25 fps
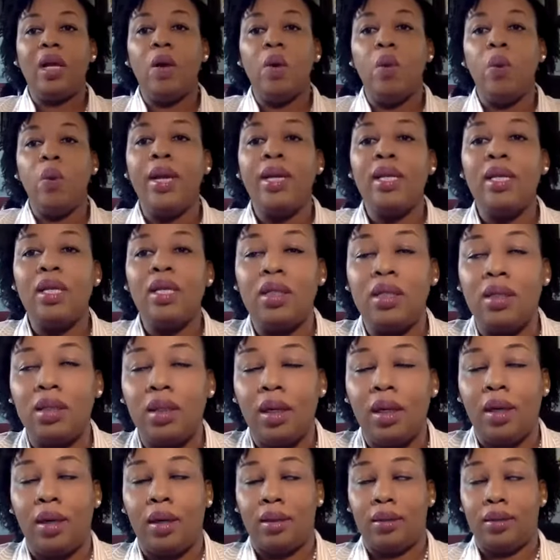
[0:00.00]
when this,
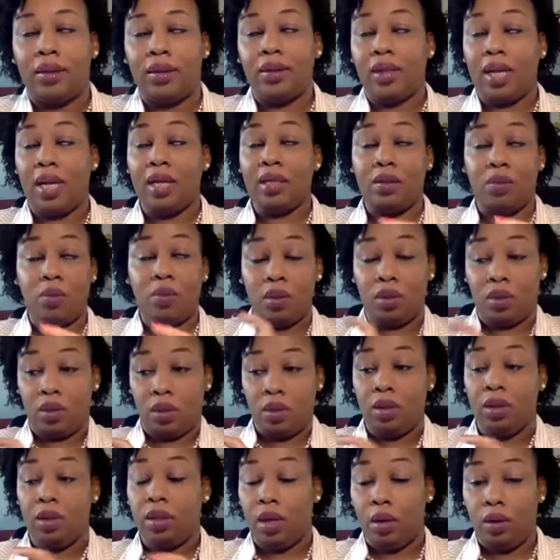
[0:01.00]
so that's
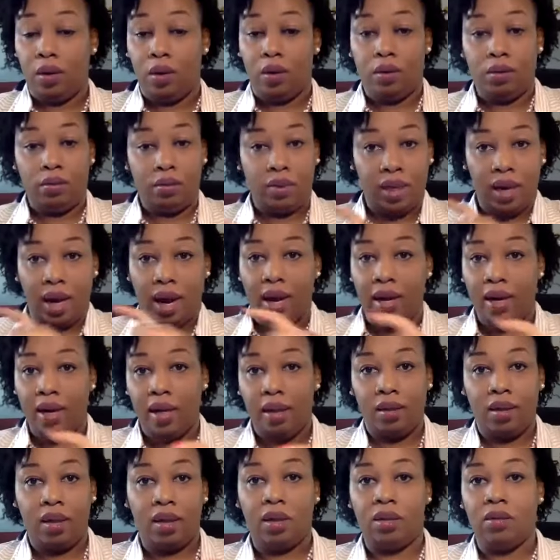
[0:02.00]
what's in the law, the
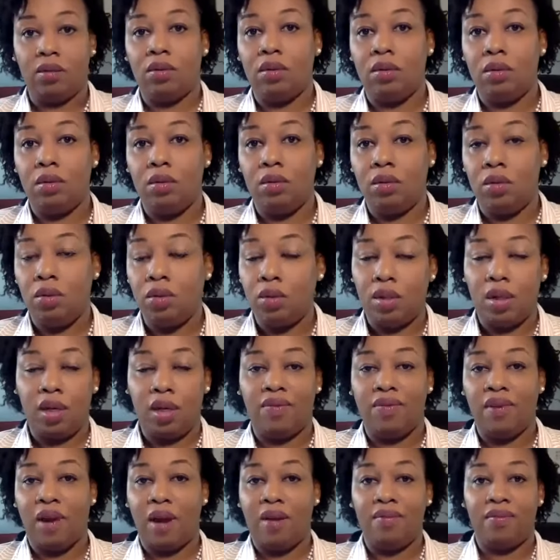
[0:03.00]
I-9
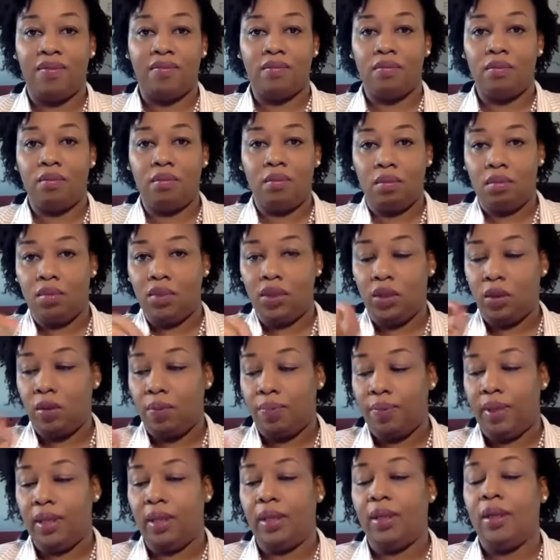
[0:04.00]
235
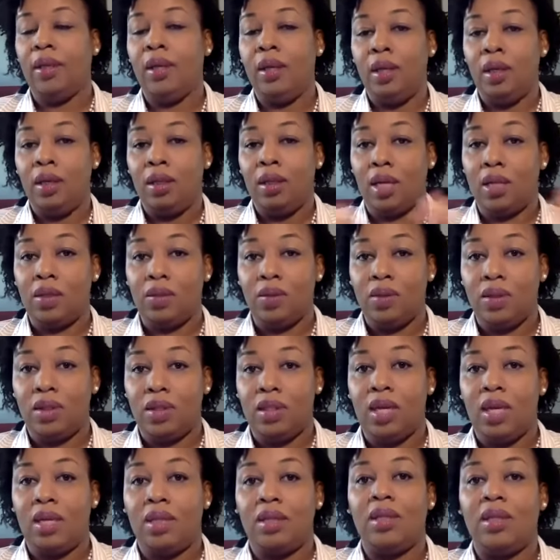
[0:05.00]
DOB, that's what it
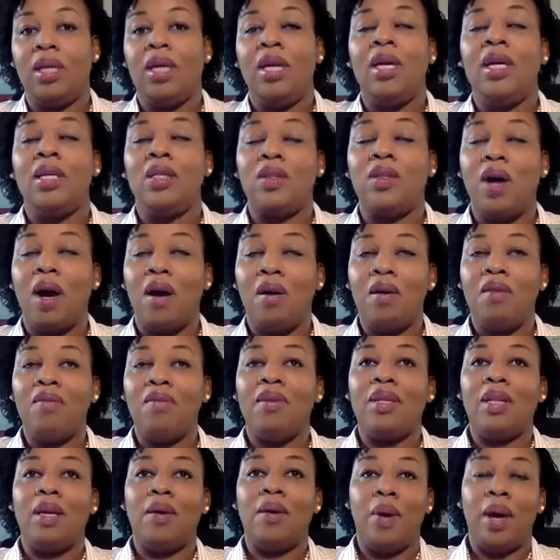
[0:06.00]
says. So
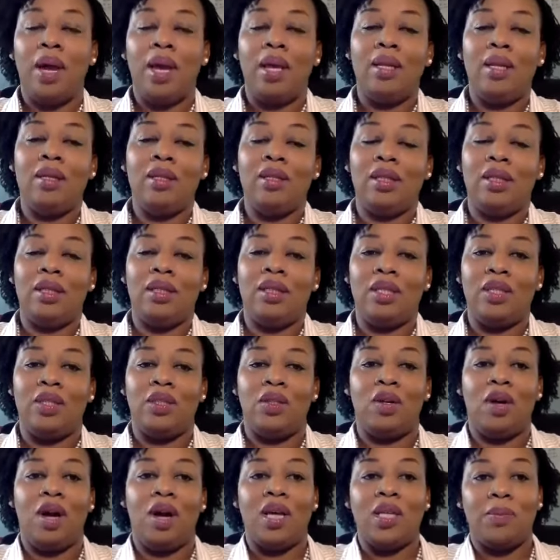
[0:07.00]
however, the way this
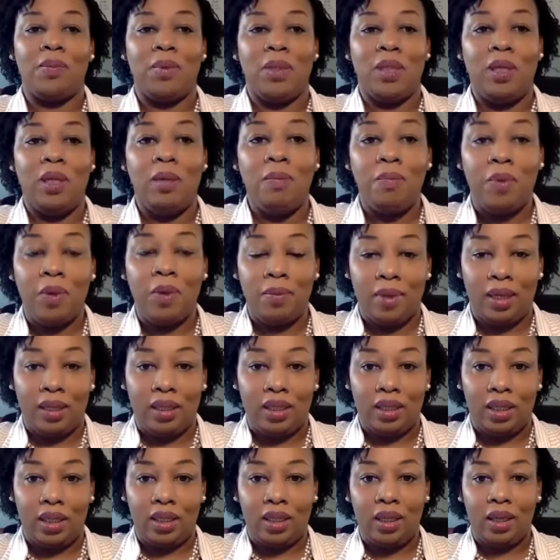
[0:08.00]
law has been
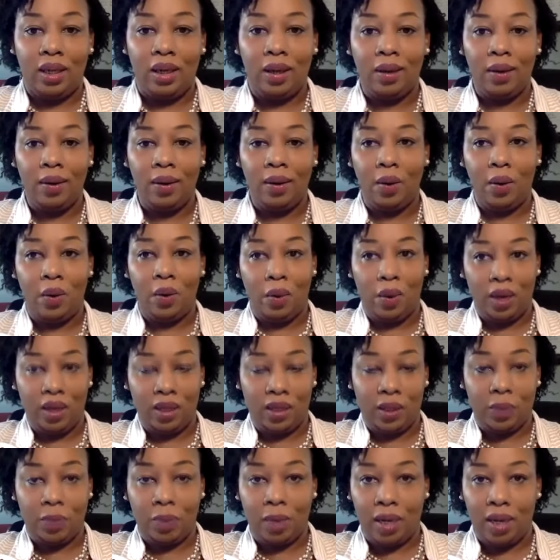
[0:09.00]
implemented or
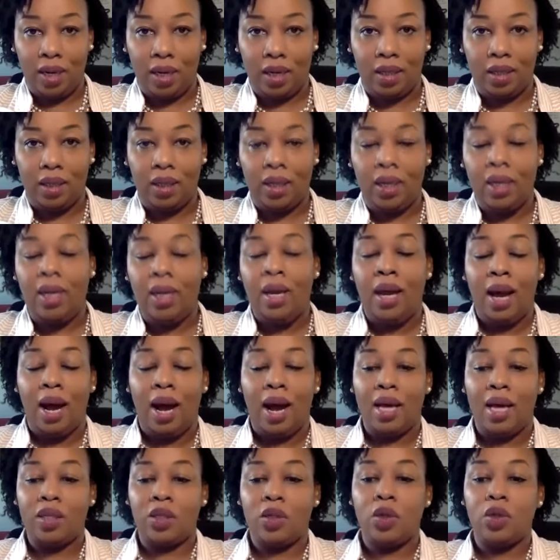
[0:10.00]
expanded
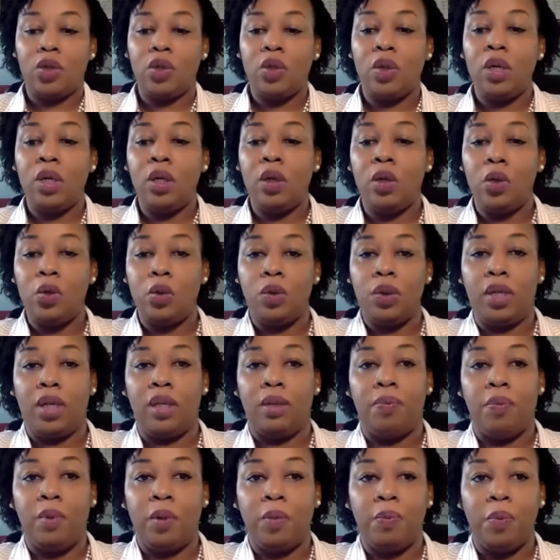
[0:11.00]
has also
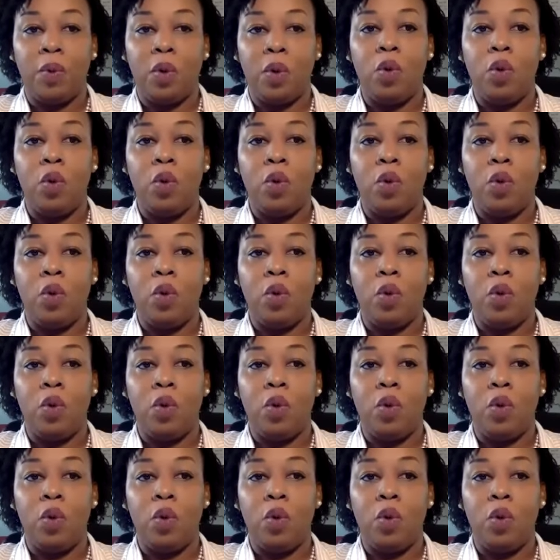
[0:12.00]
included people